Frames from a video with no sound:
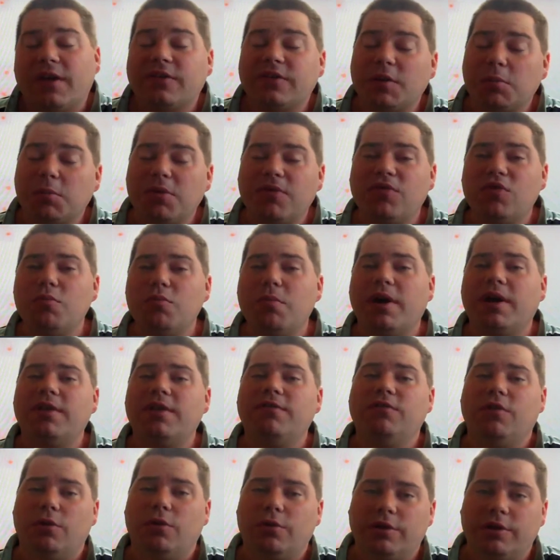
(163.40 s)
some of you might
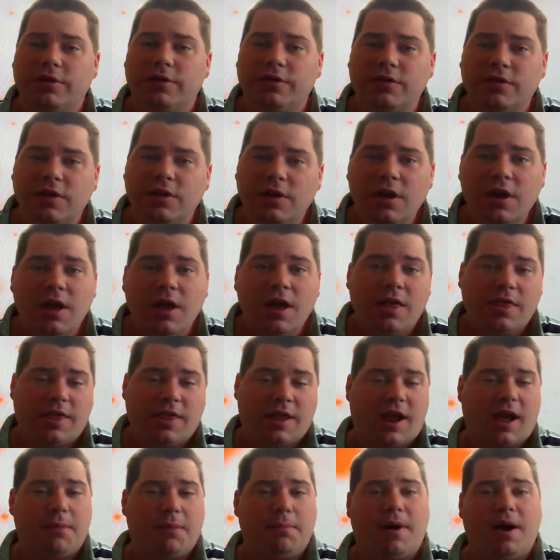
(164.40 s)
have noticed
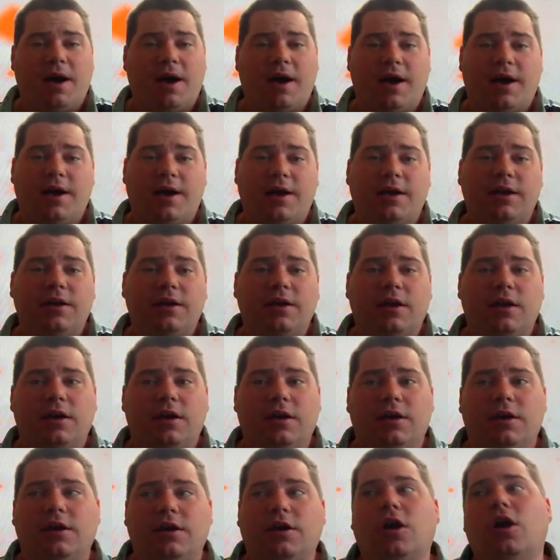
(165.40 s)
that I buy
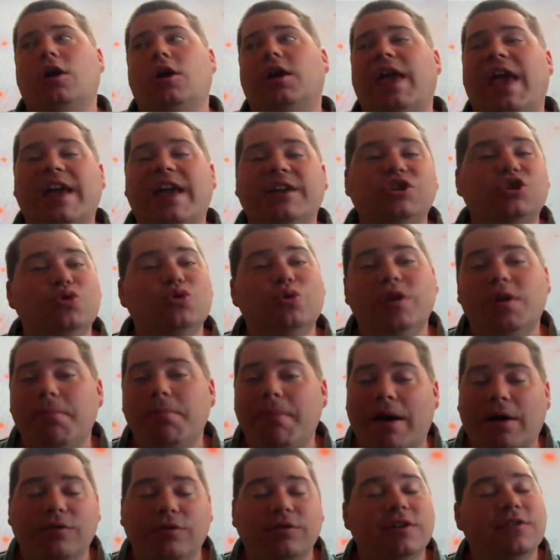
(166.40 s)
a gargantuan
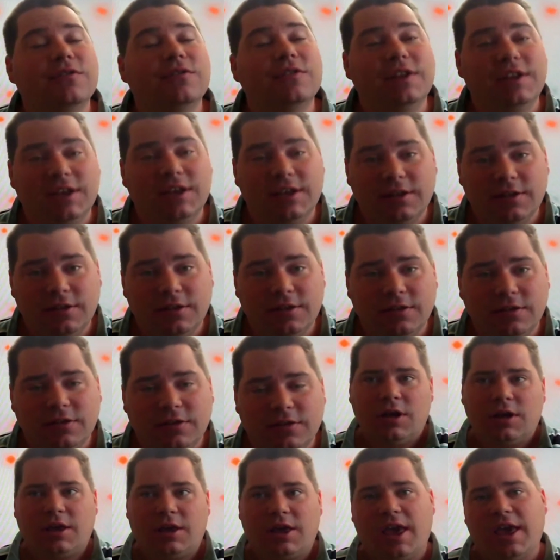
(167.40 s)
amount of tin,
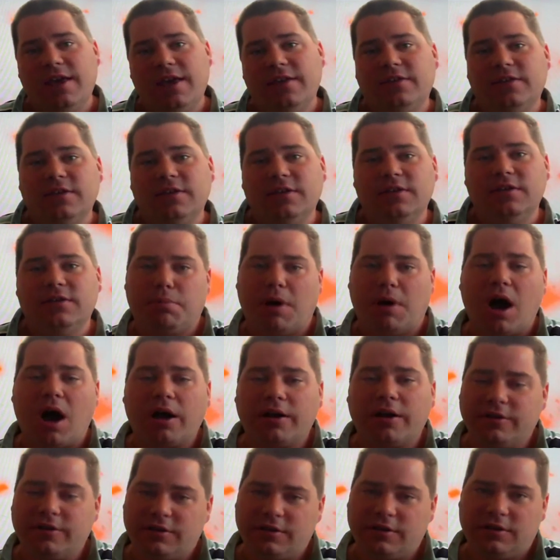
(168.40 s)
cases,
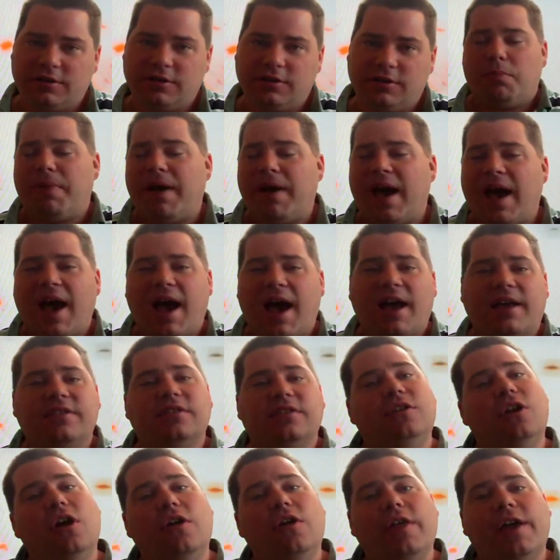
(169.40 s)
boxes,
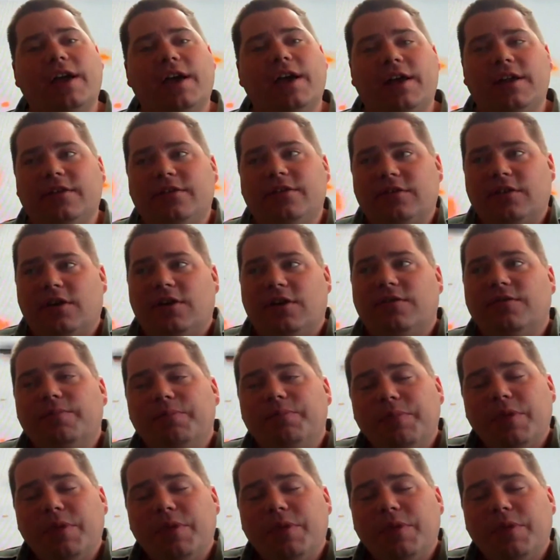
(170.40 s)
packs, and all that kind of stuff.